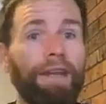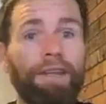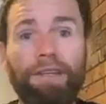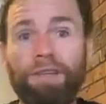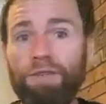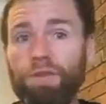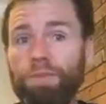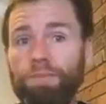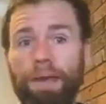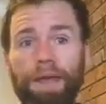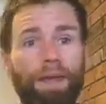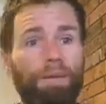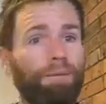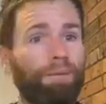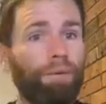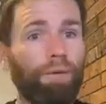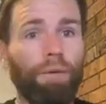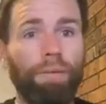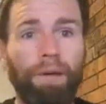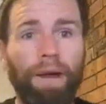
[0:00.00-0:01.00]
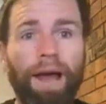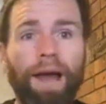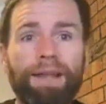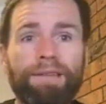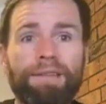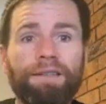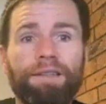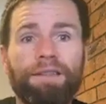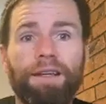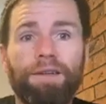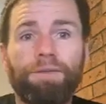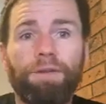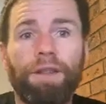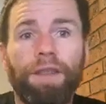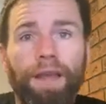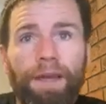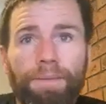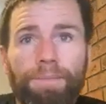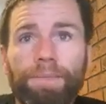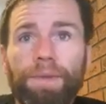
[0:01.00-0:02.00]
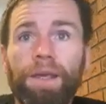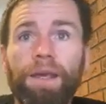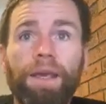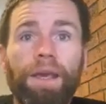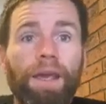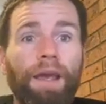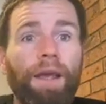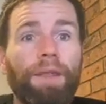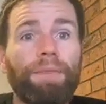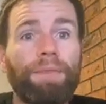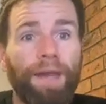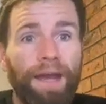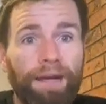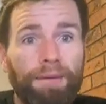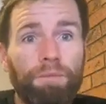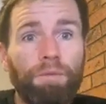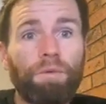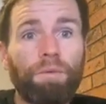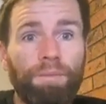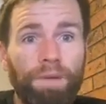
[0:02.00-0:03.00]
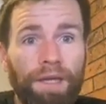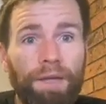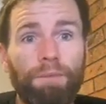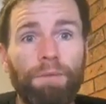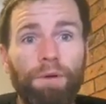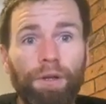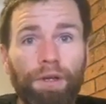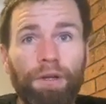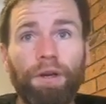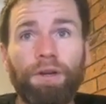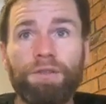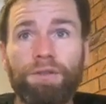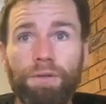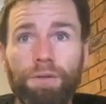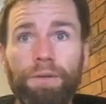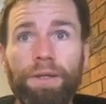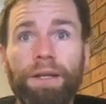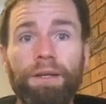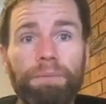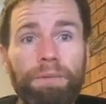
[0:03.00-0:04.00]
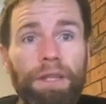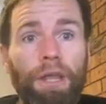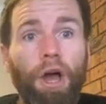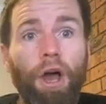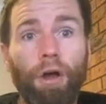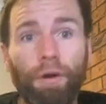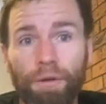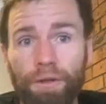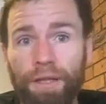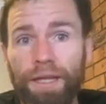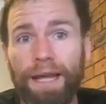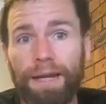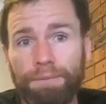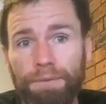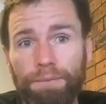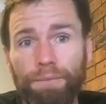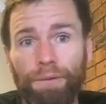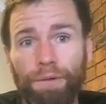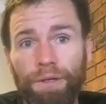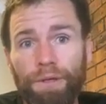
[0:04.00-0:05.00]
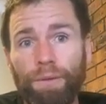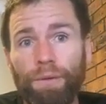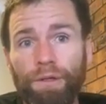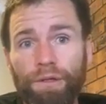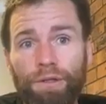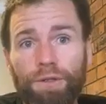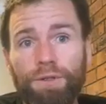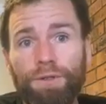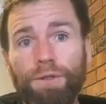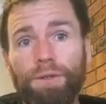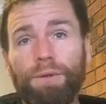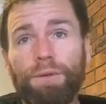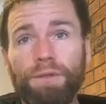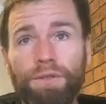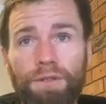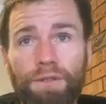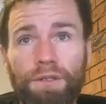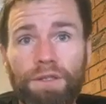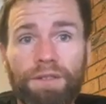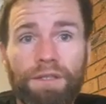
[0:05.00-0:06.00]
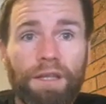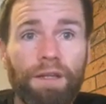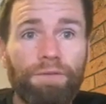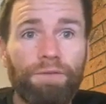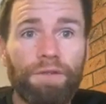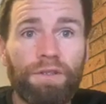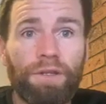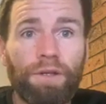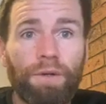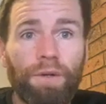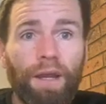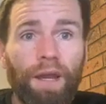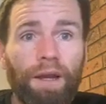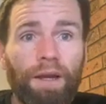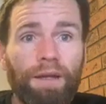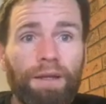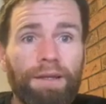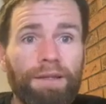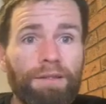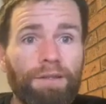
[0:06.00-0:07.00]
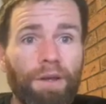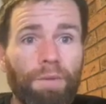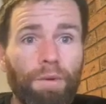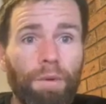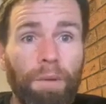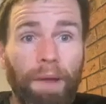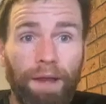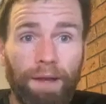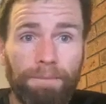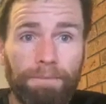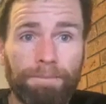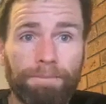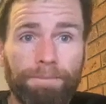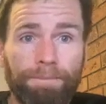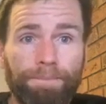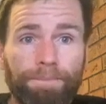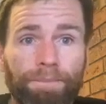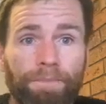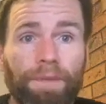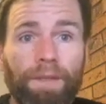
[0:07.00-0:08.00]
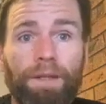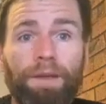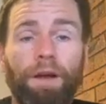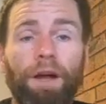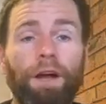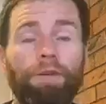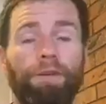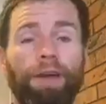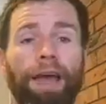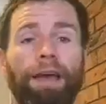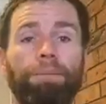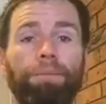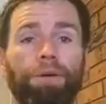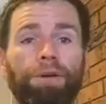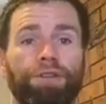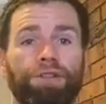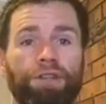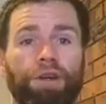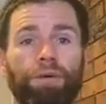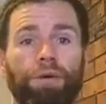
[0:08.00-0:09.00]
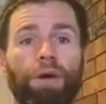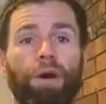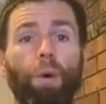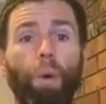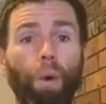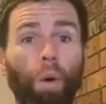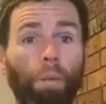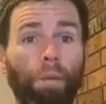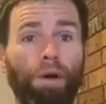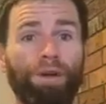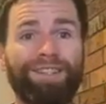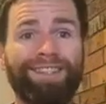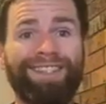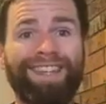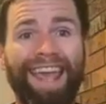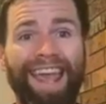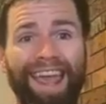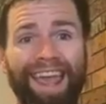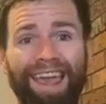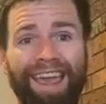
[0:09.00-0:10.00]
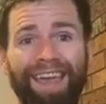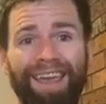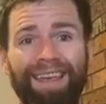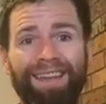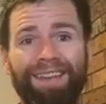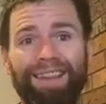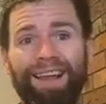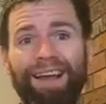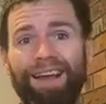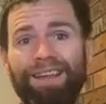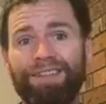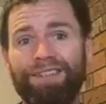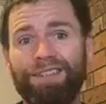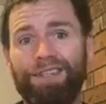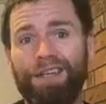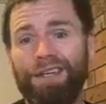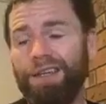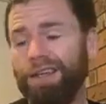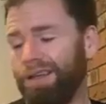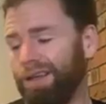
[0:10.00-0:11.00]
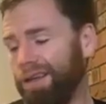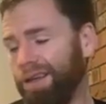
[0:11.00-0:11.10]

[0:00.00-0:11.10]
you can do band pull-aparts and stuff like that. That will be my go-to, and that'll be the only upper body work you do until you see the physio again and there's no more pain. I've had my shoulder almost tear last year.